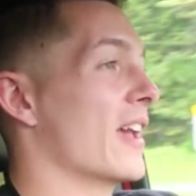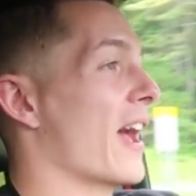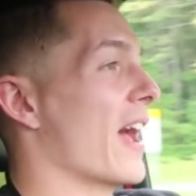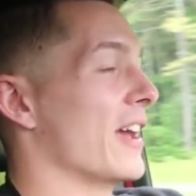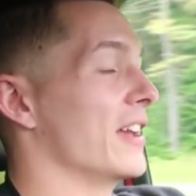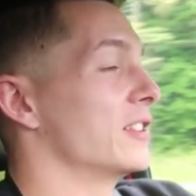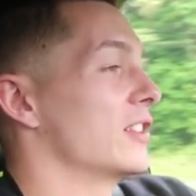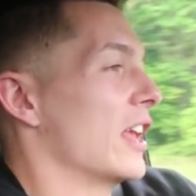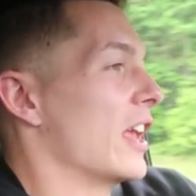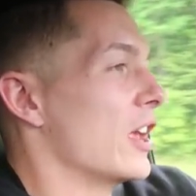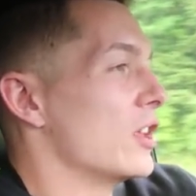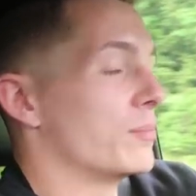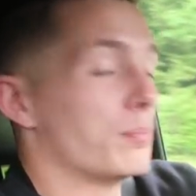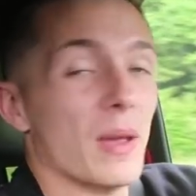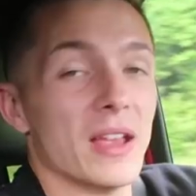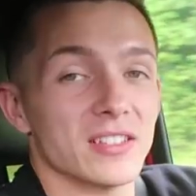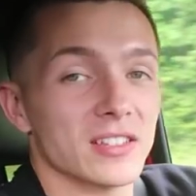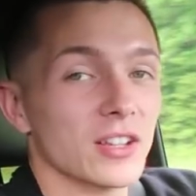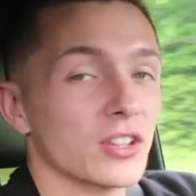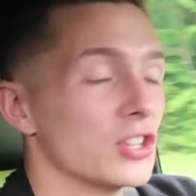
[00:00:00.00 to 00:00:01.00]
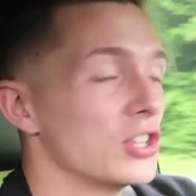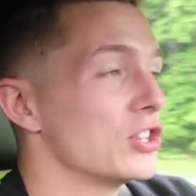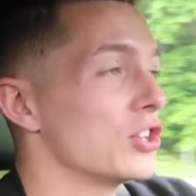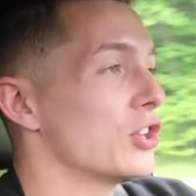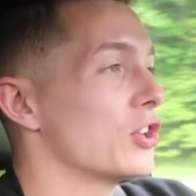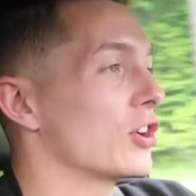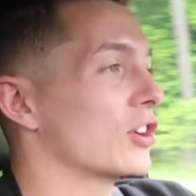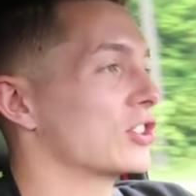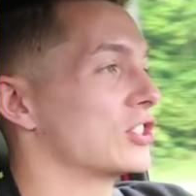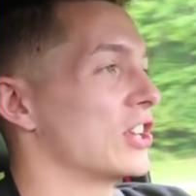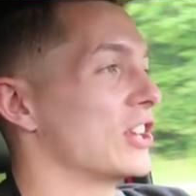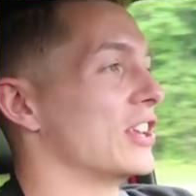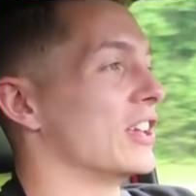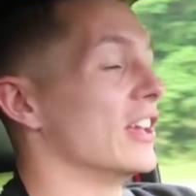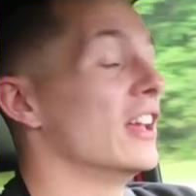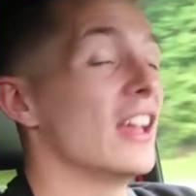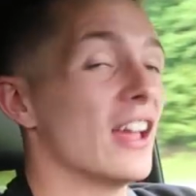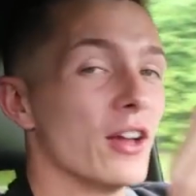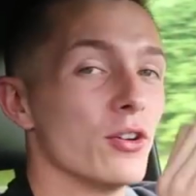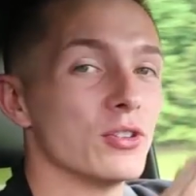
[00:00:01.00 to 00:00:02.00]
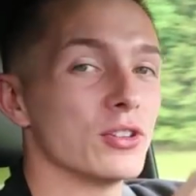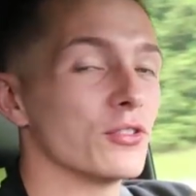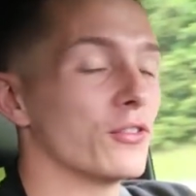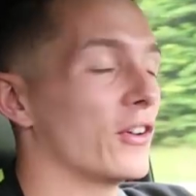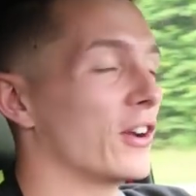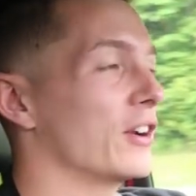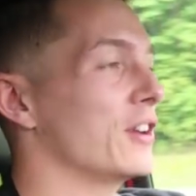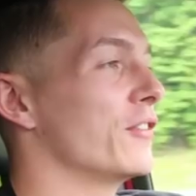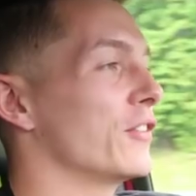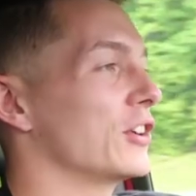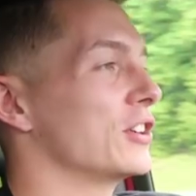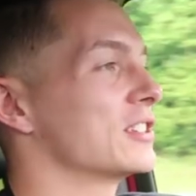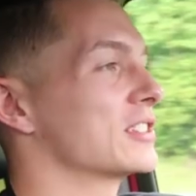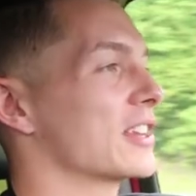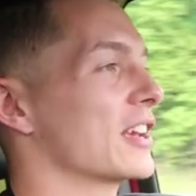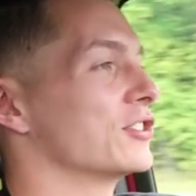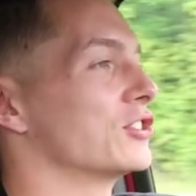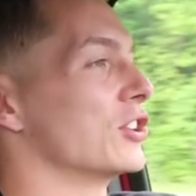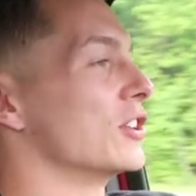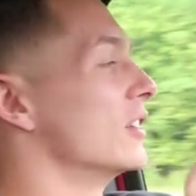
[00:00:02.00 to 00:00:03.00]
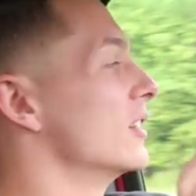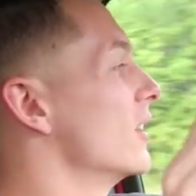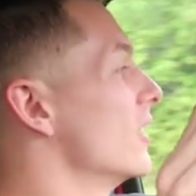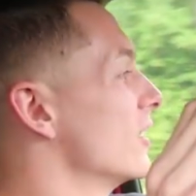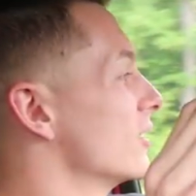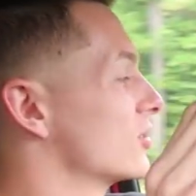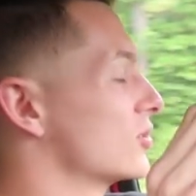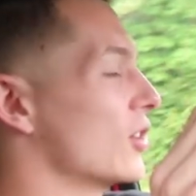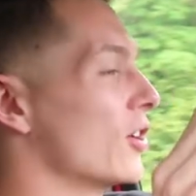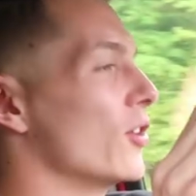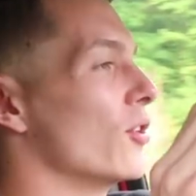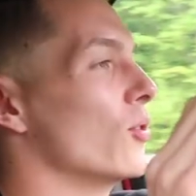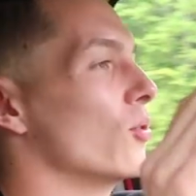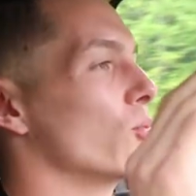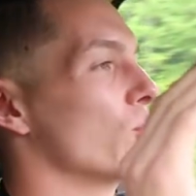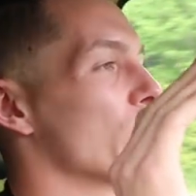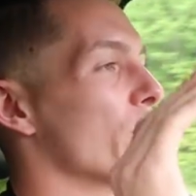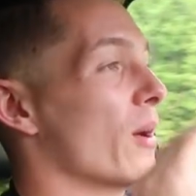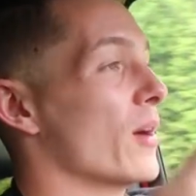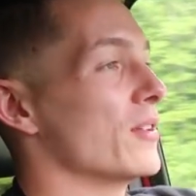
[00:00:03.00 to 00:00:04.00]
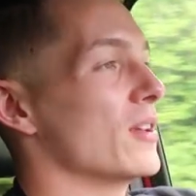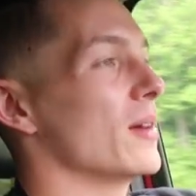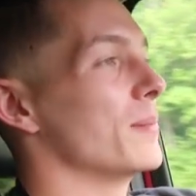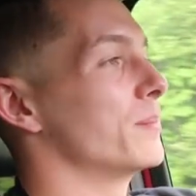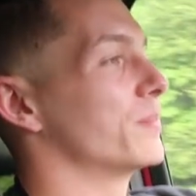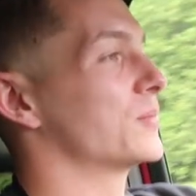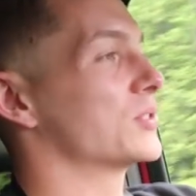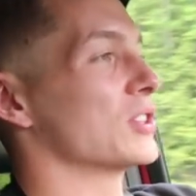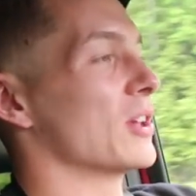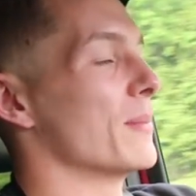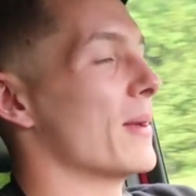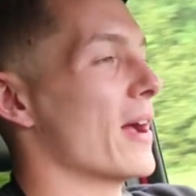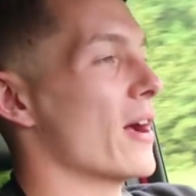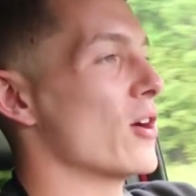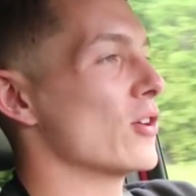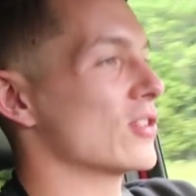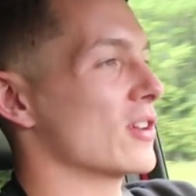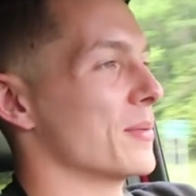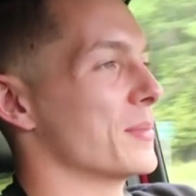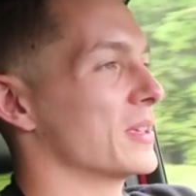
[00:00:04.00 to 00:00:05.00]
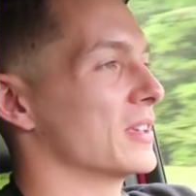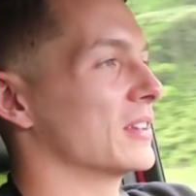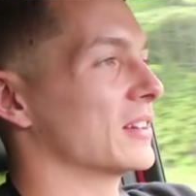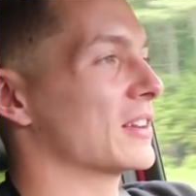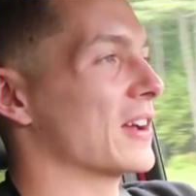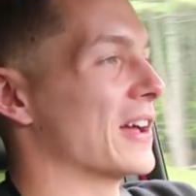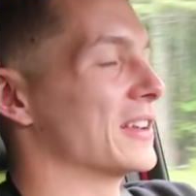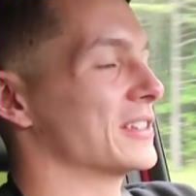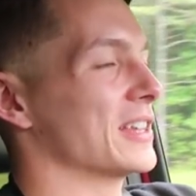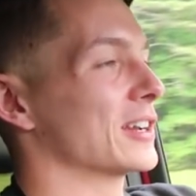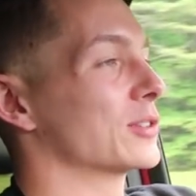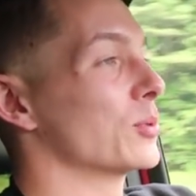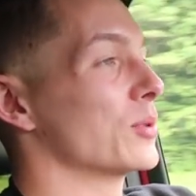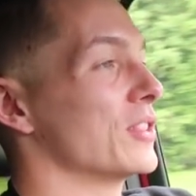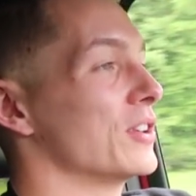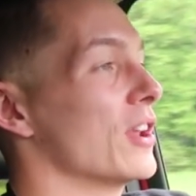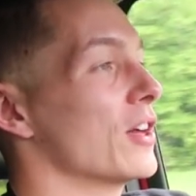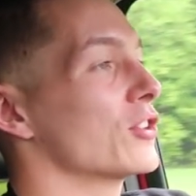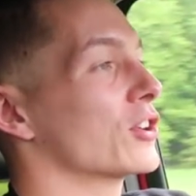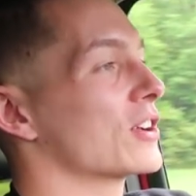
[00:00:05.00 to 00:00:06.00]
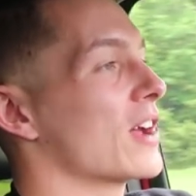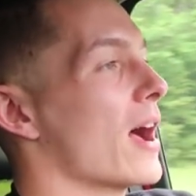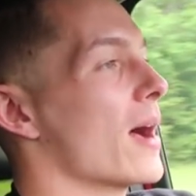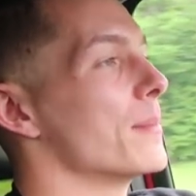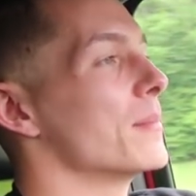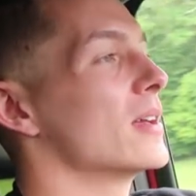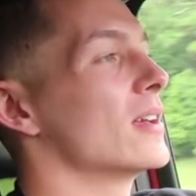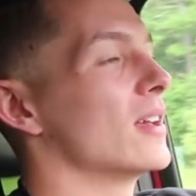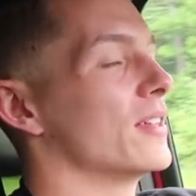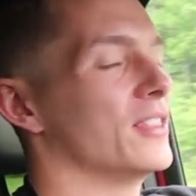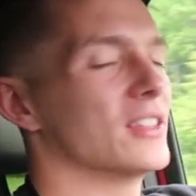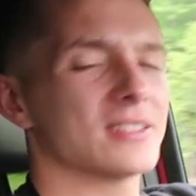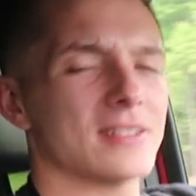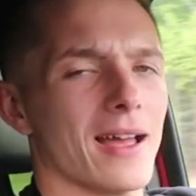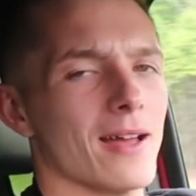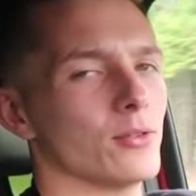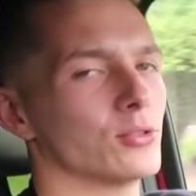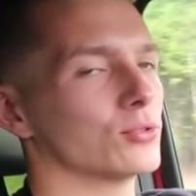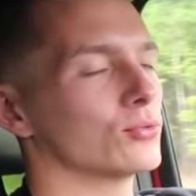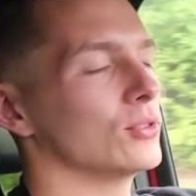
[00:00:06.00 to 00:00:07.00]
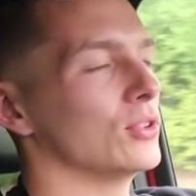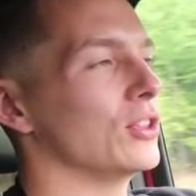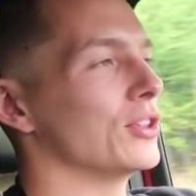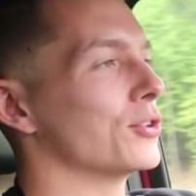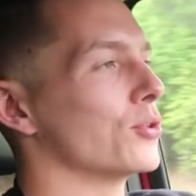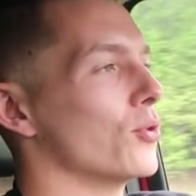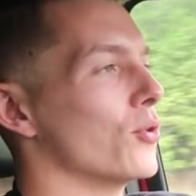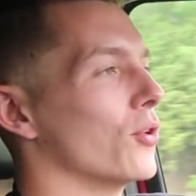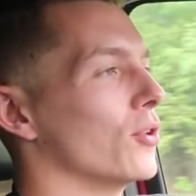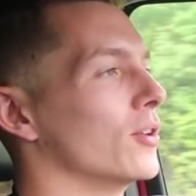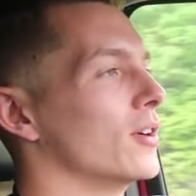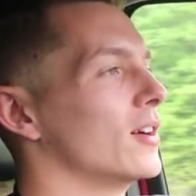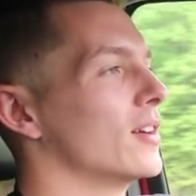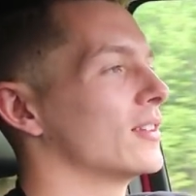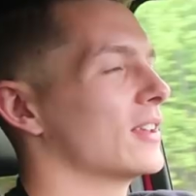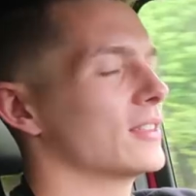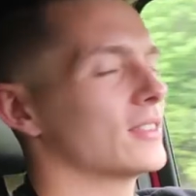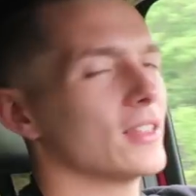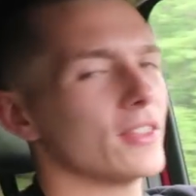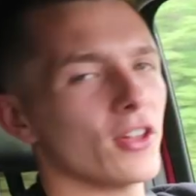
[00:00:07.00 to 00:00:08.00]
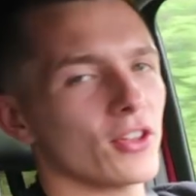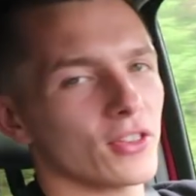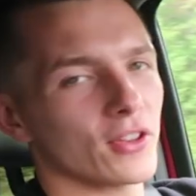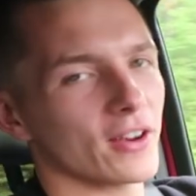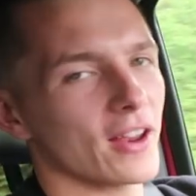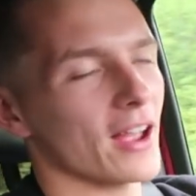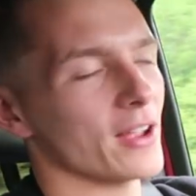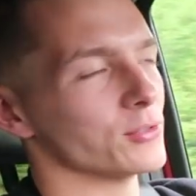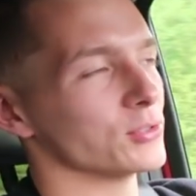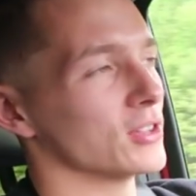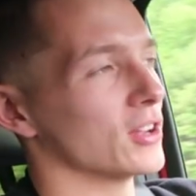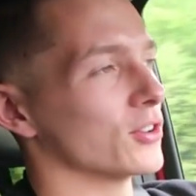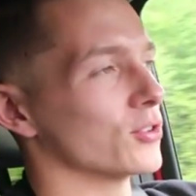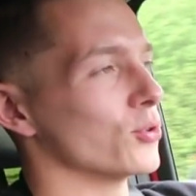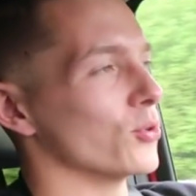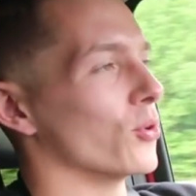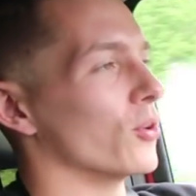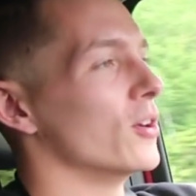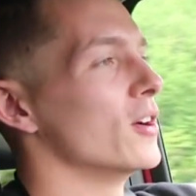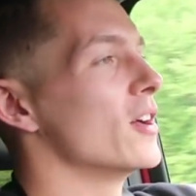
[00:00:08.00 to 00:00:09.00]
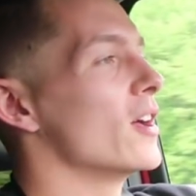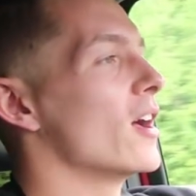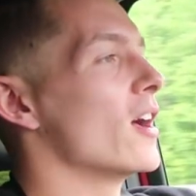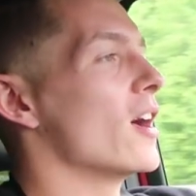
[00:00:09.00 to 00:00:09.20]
Yeah, it, it basically New York City. It was very, very sketchy. So we wound up somehow coming in contact with another cop. This guy was really cool. Not that the other guy was uncool.